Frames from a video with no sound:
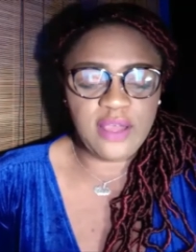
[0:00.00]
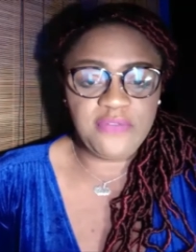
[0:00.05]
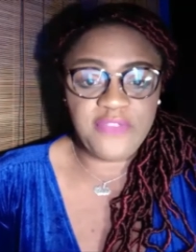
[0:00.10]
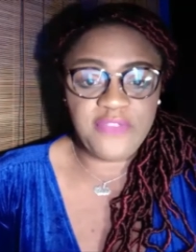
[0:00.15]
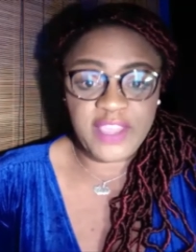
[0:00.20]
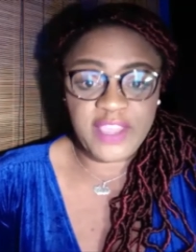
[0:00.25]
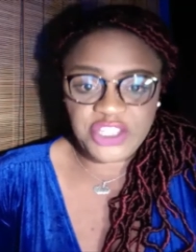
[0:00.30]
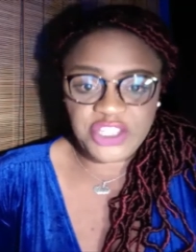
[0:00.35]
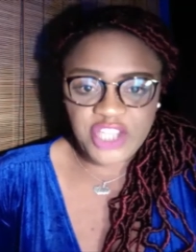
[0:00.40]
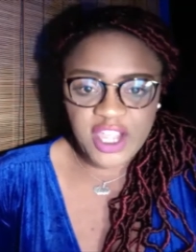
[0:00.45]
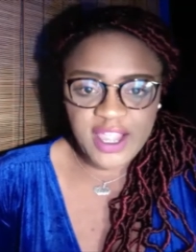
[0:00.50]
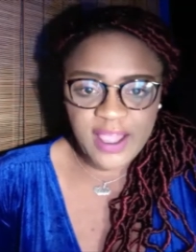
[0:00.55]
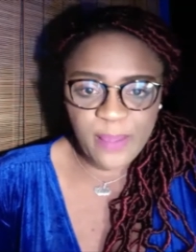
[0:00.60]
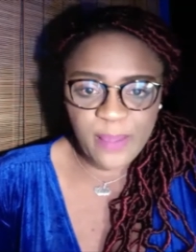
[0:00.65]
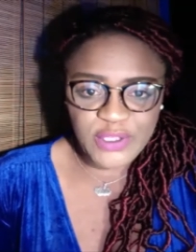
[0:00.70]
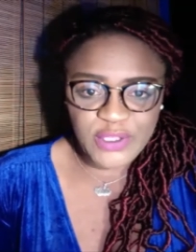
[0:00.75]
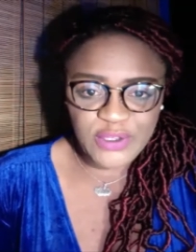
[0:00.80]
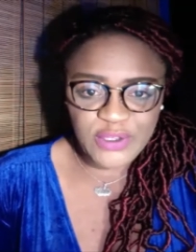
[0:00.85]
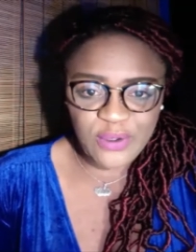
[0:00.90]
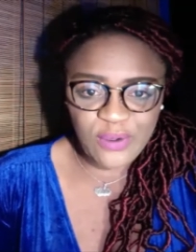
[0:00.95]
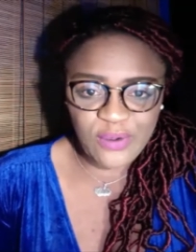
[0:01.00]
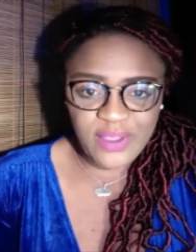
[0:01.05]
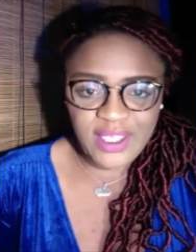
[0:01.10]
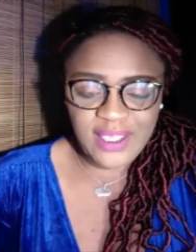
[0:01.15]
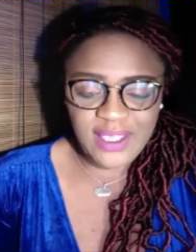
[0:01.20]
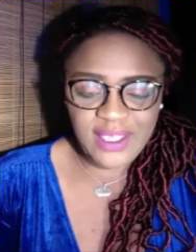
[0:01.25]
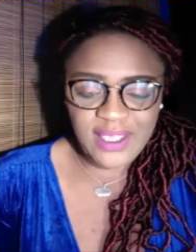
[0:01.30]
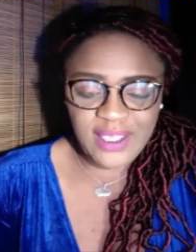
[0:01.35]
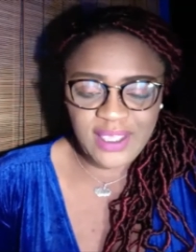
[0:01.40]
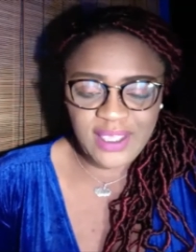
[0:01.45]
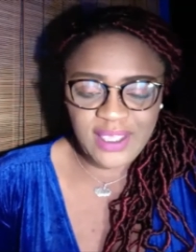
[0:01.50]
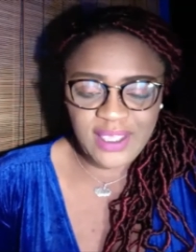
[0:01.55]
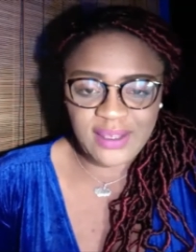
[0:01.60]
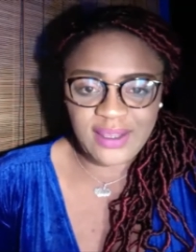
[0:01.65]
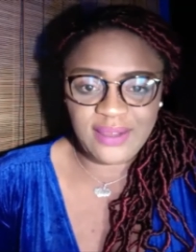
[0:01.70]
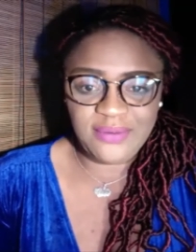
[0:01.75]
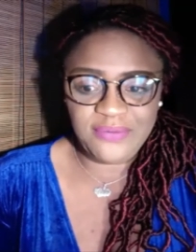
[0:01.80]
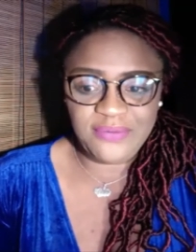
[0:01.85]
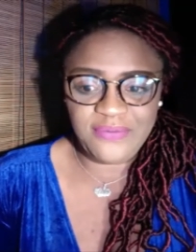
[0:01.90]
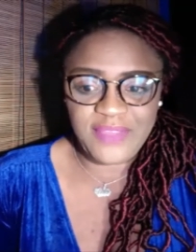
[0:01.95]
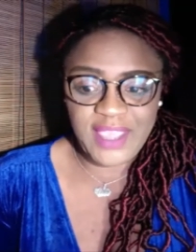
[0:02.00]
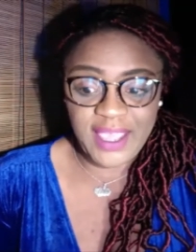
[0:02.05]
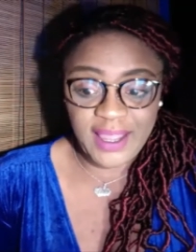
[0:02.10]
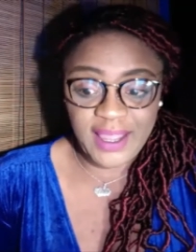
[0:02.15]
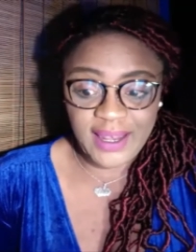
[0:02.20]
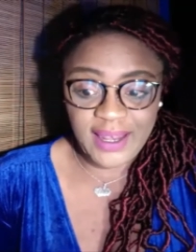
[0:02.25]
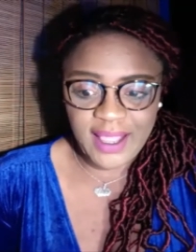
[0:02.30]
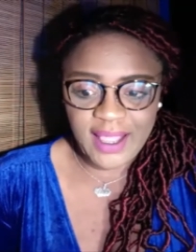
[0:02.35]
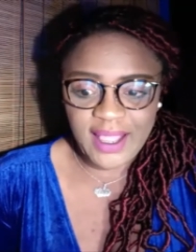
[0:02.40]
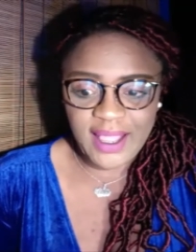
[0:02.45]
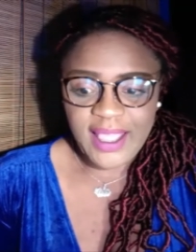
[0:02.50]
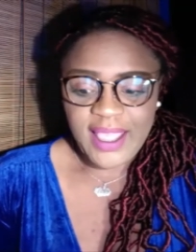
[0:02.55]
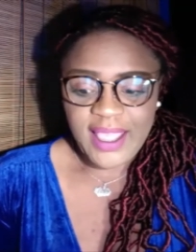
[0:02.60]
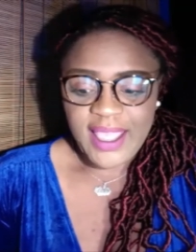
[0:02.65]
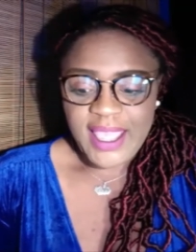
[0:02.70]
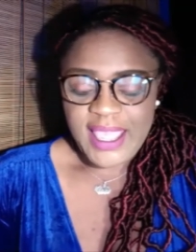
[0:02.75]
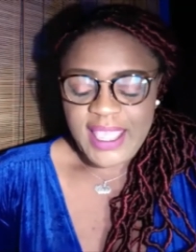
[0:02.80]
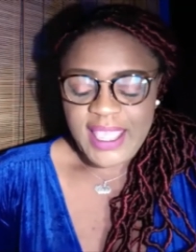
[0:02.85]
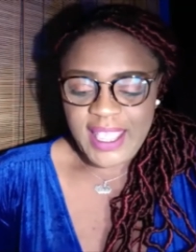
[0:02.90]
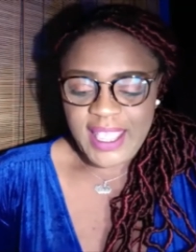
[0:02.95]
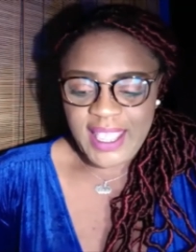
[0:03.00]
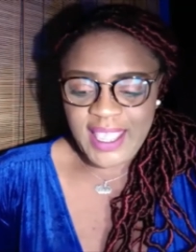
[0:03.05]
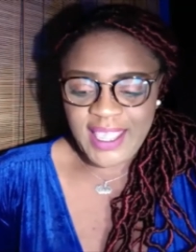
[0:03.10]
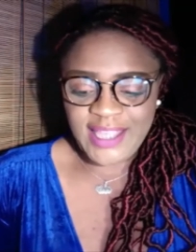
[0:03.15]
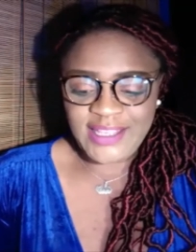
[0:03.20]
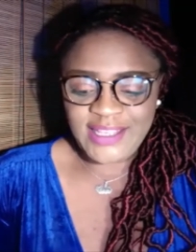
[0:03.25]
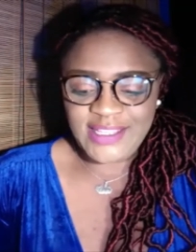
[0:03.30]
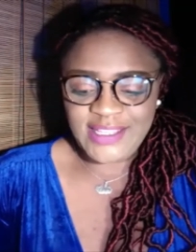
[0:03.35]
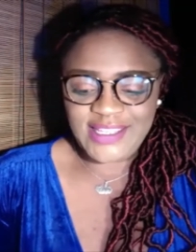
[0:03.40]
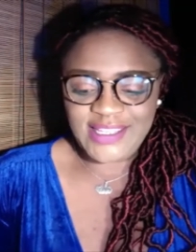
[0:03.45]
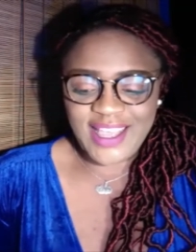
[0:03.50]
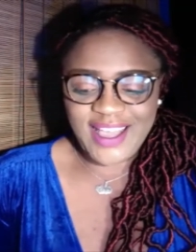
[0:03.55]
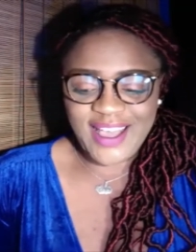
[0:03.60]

venture capital in Vienna, and